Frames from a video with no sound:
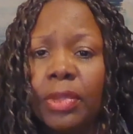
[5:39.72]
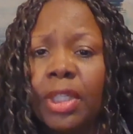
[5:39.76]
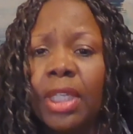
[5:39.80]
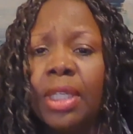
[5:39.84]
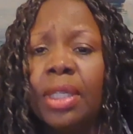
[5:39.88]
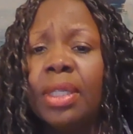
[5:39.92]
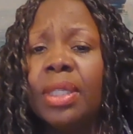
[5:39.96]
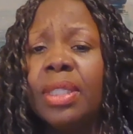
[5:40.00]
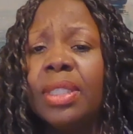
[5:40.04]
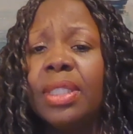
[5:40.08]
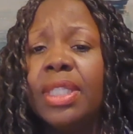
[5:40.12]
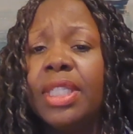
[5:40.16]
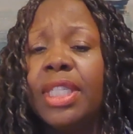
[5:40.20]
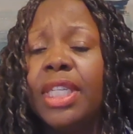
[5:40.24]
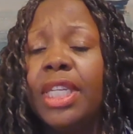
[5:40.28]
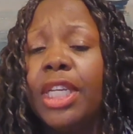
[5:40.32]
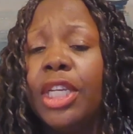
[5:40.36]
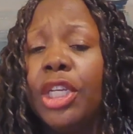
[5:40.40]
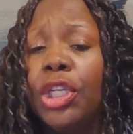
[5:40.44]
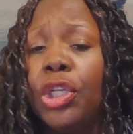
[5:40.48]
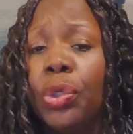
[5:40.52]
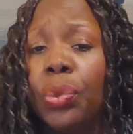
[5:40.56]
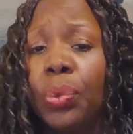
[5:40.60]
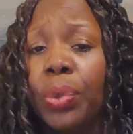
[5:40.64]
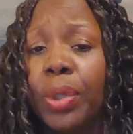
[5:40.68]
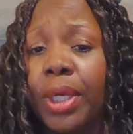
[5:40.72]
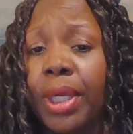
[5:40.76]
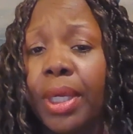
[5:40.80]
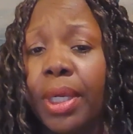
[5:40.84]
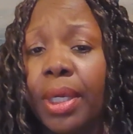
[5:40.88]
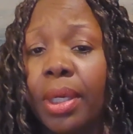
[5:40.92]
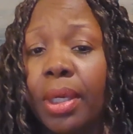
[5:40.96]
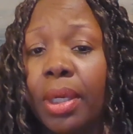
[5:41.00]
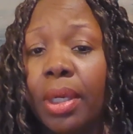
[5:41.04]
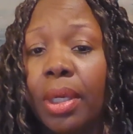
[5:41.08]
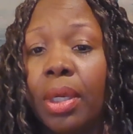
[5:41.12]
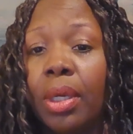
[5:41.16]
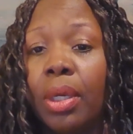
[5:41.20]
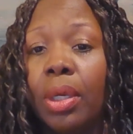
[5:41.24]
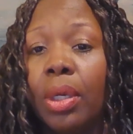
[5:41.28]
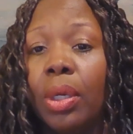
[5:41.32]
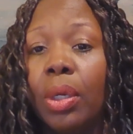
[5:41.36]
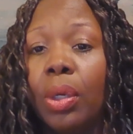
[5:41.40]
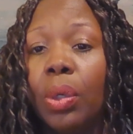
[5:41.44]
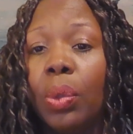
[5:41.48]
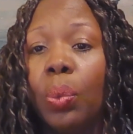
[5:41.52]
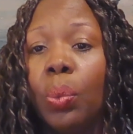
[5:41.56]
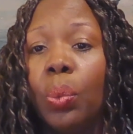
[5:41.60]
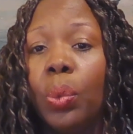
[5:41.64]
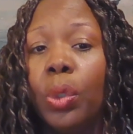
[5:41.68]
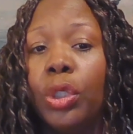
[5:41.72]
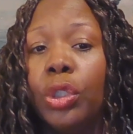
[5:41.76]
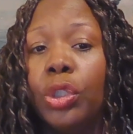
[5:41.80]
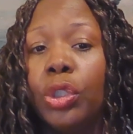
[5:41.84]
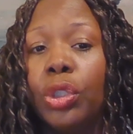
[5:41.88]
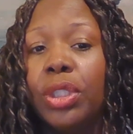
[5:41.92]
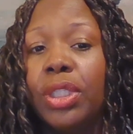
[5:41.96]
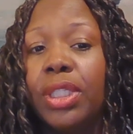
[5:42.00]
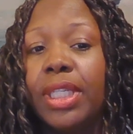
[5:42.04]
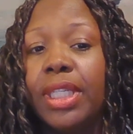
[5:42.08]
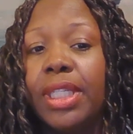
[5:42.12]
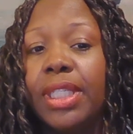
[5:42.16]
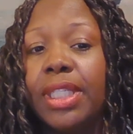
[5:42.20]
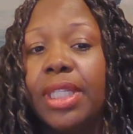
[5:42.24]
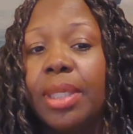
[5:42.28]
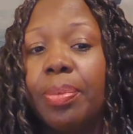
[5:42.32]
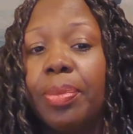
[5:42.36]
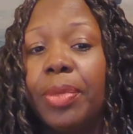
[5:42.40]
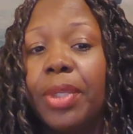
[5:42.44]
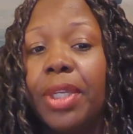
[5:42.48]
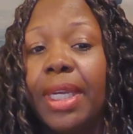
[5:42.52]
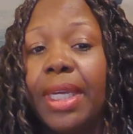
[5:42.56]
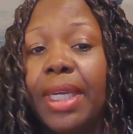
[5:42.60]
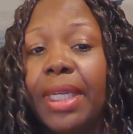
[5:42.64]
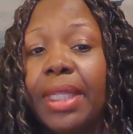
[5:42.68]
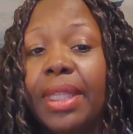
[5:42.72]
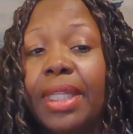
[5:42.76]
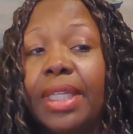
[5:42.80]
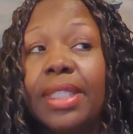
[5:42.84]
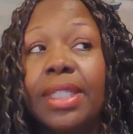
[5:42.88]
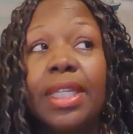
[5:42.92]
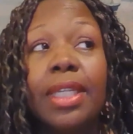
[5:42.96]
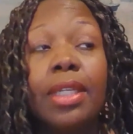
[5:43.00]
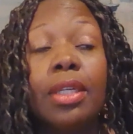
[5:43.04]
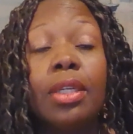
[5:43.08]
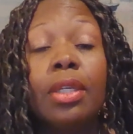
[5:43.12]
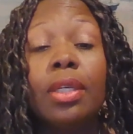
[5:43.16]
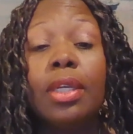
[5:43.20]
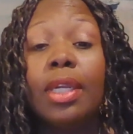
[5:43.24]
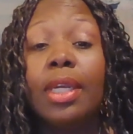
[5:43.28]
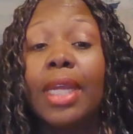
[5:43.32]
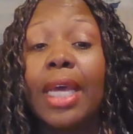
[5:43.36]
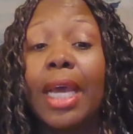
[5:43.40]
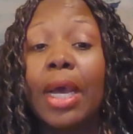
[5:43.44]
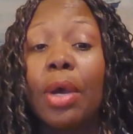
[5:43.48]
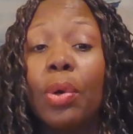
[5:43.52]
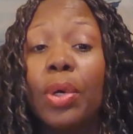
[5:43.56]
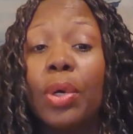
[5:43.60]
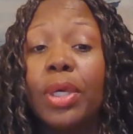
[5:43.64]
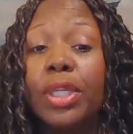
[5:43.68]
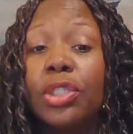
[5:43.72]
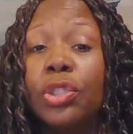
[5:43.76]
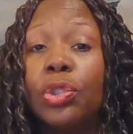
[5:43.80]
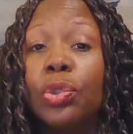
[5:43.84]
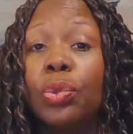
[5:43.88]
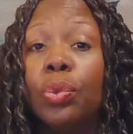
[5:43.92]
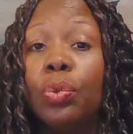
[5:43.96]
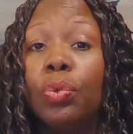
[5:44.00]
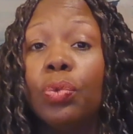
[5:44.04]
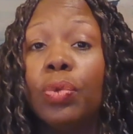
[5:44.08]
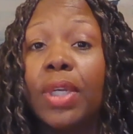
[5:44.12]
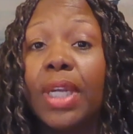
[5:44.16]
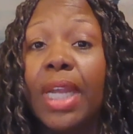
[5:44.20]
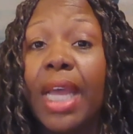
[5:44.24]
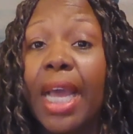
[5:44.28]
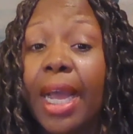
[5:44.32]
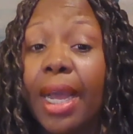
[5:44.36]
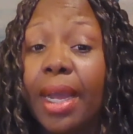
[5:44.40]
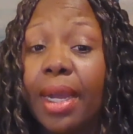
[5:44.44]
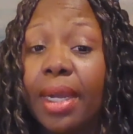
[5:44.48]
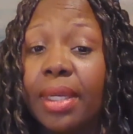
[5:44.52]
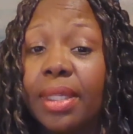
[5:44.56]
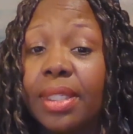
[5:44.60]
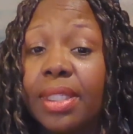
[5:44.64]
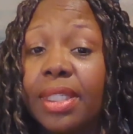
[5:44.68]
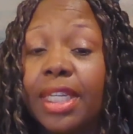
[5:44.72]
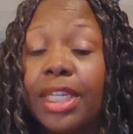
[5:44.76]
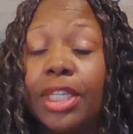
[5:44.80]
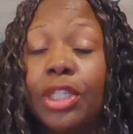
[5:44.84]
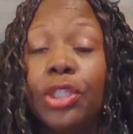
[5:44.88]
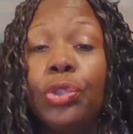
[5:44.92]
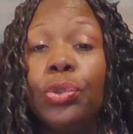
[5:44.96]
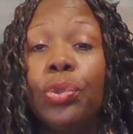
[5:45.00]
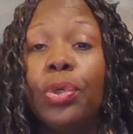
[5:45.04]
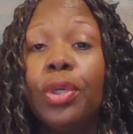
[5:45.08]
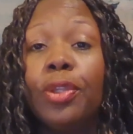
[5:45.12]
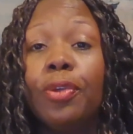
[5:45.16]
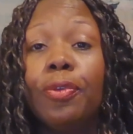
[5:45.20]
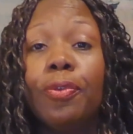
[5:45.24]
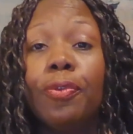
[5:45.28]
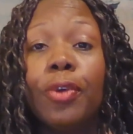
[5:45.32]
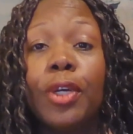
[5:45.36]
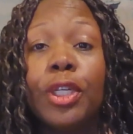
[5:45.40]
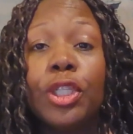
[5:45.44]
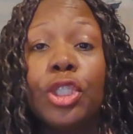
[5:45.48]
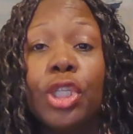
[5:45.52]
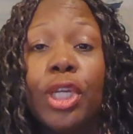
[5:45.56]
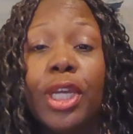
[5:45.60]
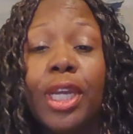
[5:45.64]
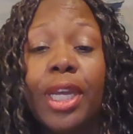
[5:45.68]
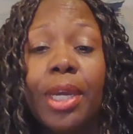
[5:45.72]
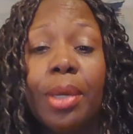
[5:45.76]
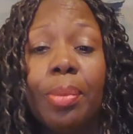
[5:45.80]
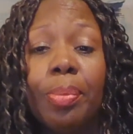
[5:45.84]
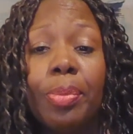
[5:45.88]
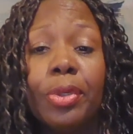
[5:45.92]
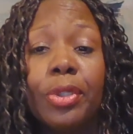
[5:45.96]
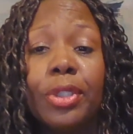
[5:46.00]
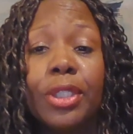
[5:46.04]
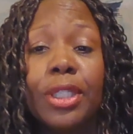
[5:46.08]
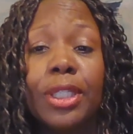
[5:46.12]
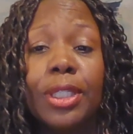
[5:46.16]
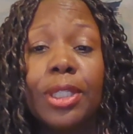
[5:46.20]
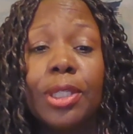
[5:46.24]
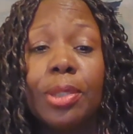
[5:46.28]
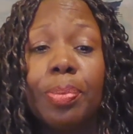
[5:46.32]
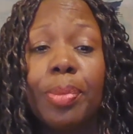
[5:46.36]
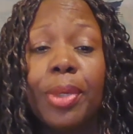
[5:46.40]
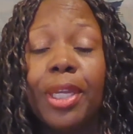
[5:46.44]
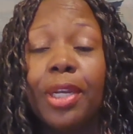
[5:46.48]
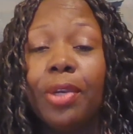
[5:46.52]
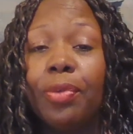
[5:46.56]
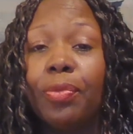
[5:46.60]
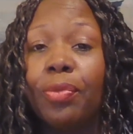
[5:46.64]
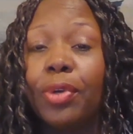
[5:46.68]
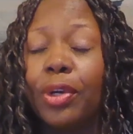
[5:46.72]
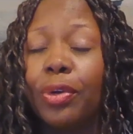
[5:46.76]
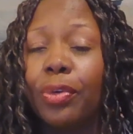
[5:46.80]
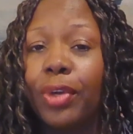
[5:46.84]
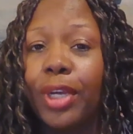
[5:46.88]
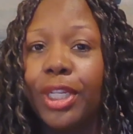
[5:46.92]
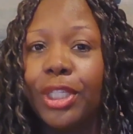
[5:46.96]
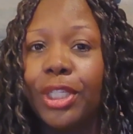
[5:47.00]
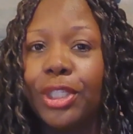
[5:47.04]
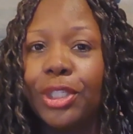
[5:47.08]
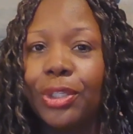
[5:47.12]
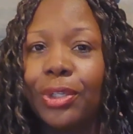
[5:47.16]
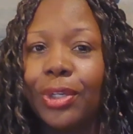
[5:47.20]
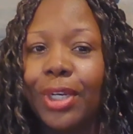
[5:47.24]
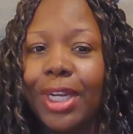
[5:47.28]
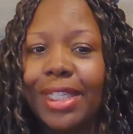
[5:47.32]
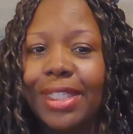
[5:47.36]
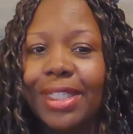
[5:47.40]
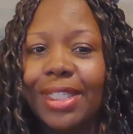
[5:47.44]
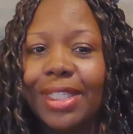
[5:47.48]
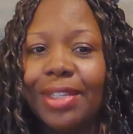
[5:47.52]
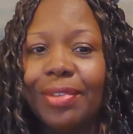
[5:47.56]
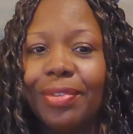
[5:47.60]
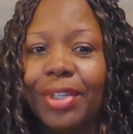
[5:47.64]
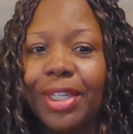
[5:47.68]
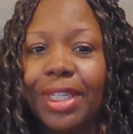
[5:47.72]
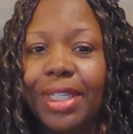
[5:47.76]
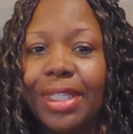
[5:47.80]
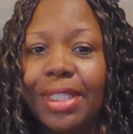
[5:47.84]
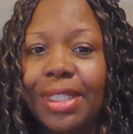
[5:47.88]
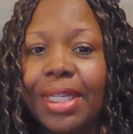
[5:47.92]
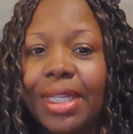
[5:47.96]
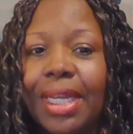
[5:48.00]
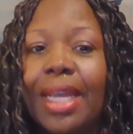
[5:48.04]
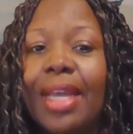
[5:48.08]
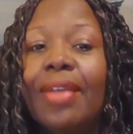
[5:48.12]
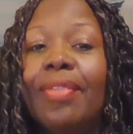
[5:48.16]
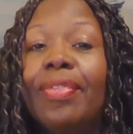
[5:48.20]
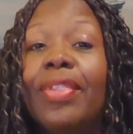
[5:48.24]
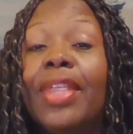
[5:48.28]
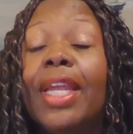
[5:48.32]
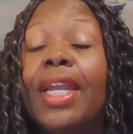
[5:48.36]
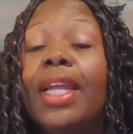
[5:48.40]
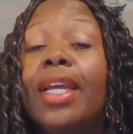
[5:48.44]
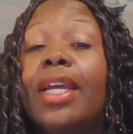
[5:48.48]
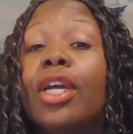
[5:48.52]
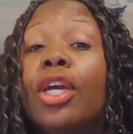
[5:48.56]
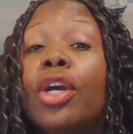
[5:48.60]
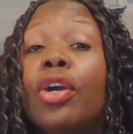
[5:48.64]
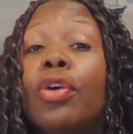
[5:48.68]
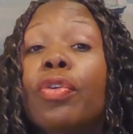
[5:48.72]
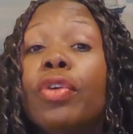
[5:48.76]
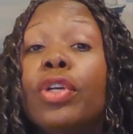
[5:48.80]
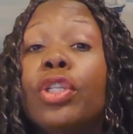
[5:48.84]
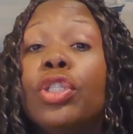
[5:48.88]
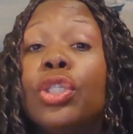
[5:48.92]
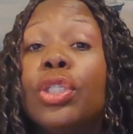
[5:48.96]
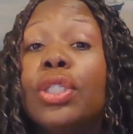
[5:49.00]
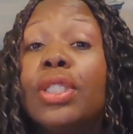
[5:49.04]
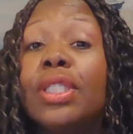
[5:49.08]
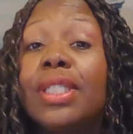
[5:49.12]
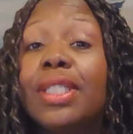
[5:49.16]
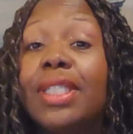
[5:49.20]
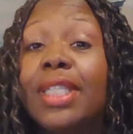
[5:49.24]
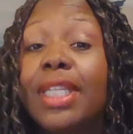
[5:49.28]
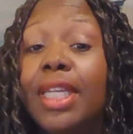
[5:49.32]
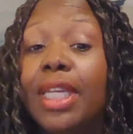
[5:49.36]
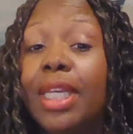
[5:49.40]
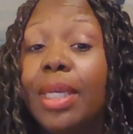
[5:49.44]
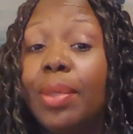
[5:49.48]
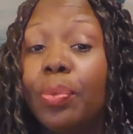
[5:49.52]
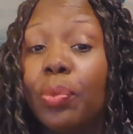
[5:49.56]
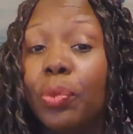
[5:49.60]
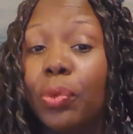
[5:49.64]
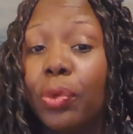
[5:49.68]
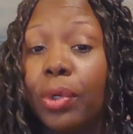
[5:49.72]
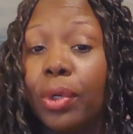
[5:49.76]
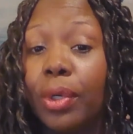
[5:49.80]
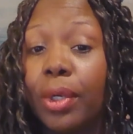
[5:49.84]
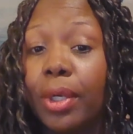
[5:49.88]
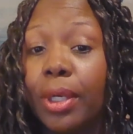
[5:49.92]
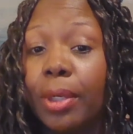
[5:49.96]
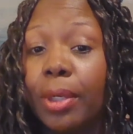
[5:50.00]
Continuing, would you say something like this? It'll allow us to relax, enjoy the fresh air, participate in recreational activities that encourages teamwork.